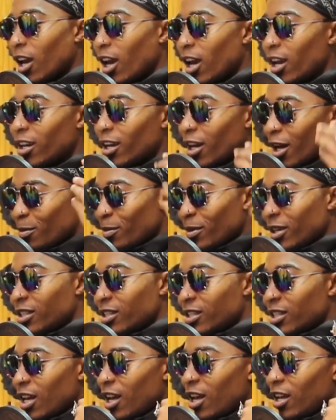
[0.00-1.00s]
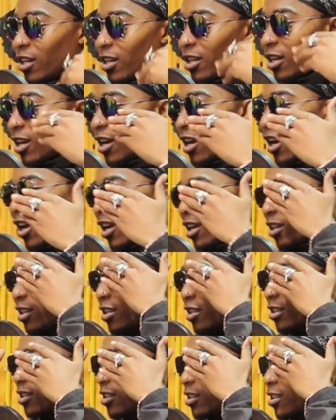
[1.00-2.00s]
And I'm inside,
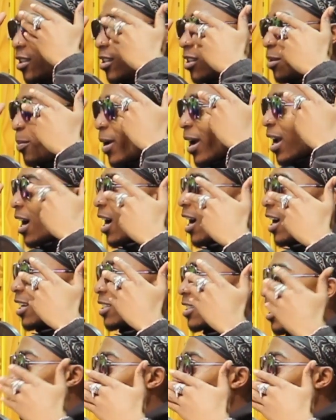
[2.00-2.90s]
and my eyes